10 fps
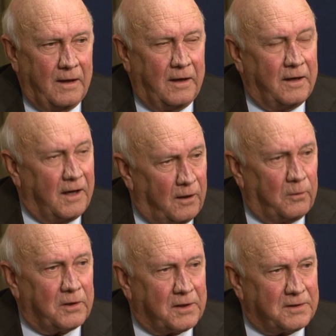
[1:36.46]
In
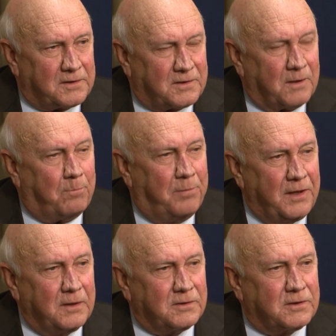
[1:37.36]
our case, the
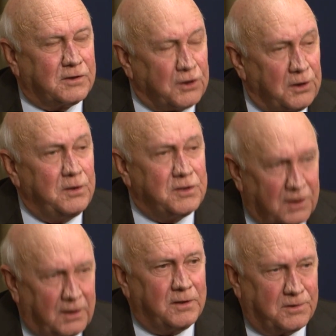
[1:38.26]
biggest change
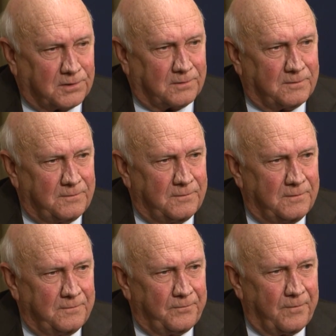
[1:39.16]
agent,
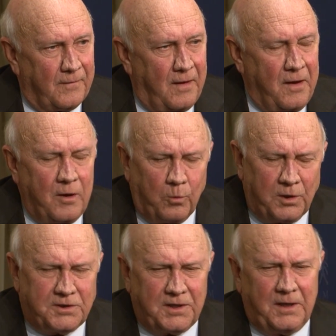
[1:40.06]

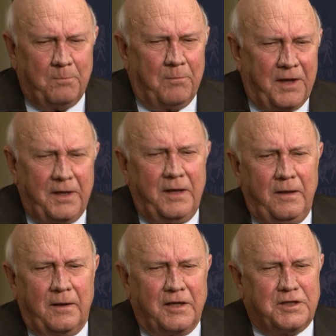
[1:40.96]
which in
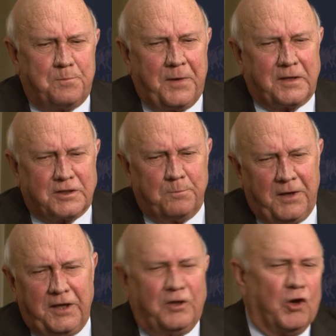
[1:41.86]
many respects
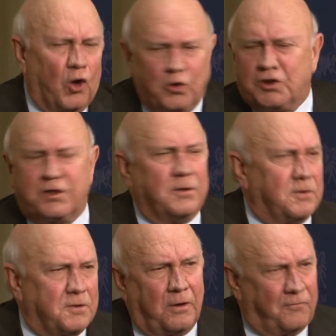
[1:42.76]
made
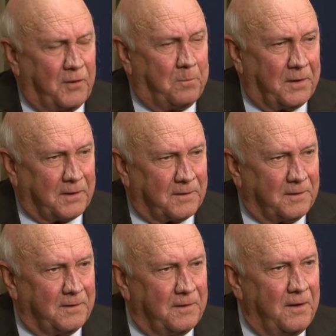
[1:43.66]
nonsense of
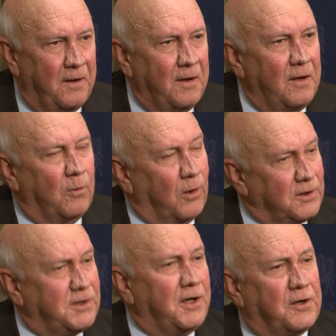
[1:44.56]
apartheid,
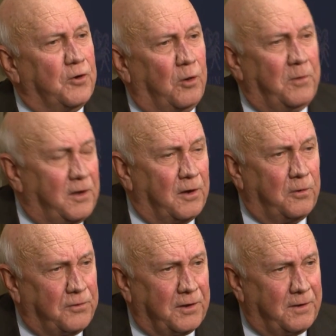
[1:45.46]
was economic
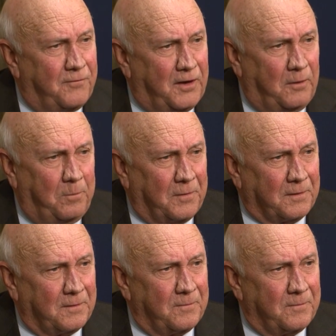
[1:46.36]
growth and development.